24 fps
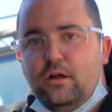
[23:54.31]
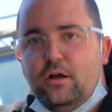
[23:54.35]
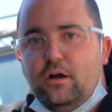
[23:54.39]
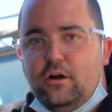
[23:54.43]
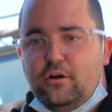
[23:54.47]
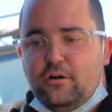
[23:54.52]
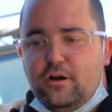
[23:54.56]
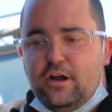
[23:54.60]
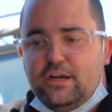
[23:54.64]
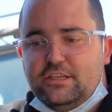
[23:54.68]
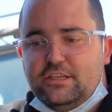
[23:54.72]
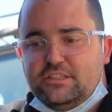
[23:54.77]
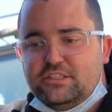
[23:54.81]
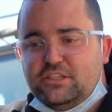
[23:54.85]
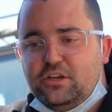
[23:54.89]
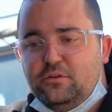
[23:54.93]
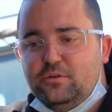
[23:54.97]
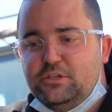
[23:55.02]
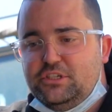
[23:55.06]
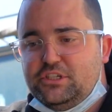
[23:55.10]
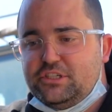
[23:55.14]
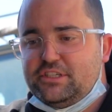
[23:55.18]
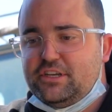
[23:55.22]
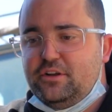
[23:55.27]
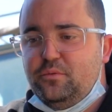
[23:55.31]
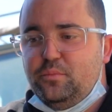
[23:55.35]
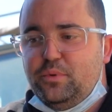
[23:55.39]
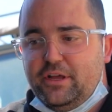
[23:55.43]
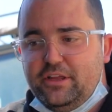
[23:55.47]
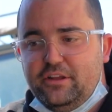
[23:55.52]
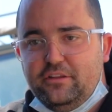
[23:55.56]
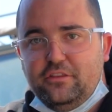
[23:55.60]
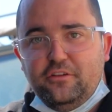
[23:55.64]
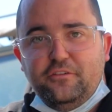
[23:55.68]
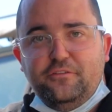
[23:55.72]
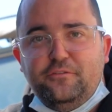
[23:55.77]
All right, so we just
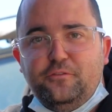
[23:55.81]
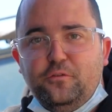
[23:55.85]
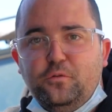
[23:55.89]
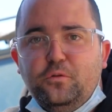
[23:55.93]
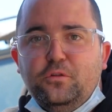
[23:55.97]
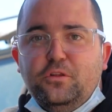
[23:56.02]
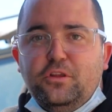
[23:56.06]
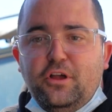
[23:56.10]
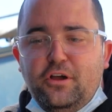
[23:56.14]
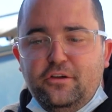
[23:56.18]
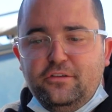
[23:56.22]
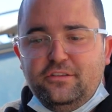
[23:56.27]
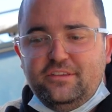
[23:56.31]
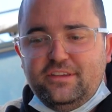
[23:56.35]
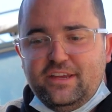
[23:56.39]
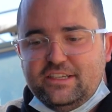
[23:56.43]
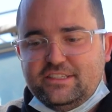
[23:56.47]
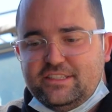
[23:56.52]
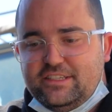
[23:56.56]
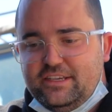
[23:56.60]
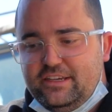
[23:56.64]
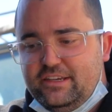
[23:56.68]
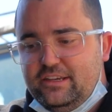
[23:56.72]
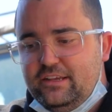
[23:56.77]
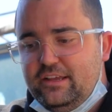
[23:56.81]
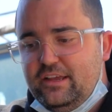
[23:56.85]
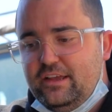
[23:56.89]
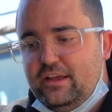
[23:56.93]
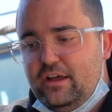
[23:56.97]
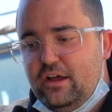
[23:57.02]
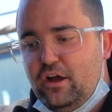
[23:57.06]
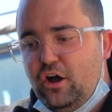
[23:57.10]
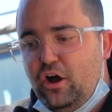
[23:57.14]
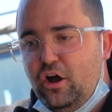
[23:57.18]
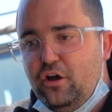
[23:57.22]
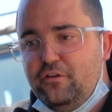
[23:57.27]
completed the full load testing.
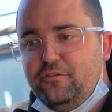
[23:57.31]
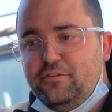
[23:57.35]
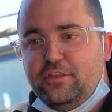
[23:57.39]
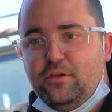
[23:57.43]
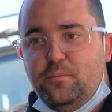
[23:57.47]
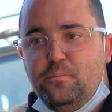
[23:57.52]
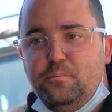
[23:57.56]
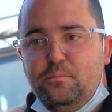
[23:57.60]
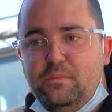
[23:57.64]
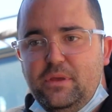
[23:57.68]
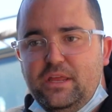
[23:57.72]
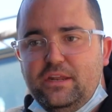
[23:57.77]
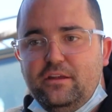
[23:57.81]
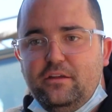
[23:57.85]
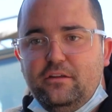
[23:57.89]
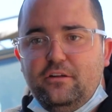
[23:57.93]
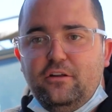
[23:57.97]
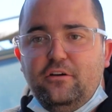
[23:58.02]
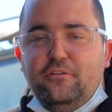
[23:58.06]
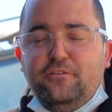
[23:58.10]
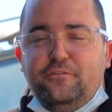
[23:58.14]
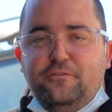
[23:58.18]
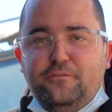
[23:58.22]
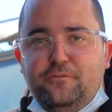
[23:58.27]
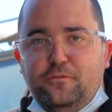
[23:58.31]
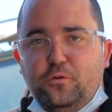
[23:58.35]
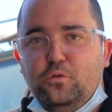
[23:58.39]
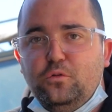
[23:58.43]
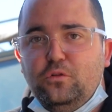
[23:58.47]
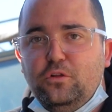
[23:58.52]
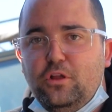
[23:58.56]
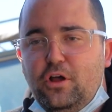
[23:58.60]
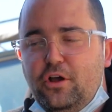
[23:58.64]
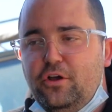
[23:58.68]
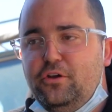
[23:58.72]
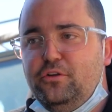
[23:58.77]
Over the minute of full
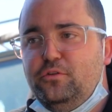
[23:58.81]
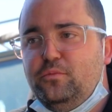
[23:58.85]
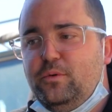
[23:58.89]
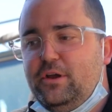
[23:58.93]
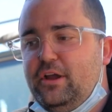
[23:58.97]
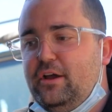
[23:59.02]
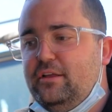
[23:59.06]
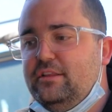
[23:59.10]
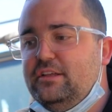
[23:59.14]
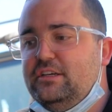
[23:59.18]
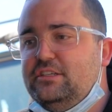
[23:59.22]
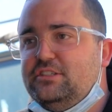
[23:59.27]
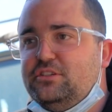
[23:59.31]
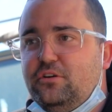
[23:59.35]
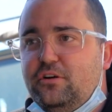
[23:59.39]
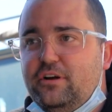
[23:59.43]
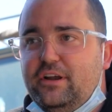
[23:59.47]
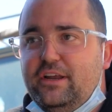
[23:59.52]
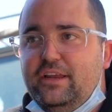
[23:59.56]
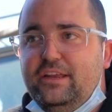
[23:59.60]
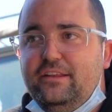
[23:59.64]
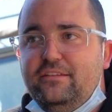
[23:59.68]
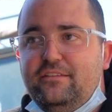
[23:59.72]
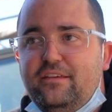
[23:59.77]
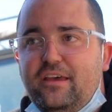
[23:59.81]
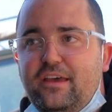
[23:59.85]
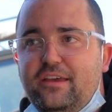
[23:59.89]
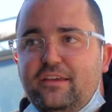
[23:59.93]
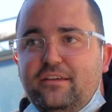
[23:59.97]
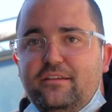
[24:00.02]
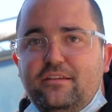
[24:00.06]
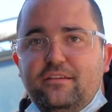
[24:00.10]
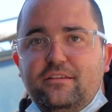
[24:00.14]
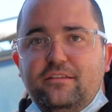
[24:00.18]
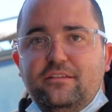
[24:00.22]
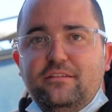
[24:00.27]
load, we only saw an intake
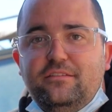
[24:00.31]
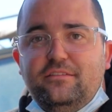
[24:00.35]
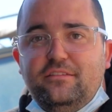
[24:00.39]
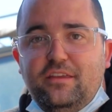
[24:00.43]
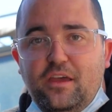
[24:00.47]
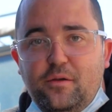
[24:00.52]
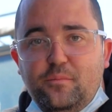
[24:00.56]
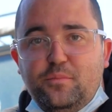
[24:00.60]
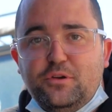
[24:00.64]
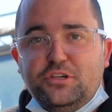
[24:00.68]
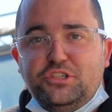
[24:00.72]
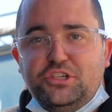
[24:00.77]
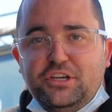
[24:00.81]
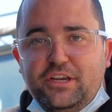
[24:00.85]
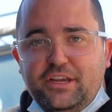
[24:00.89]
temperature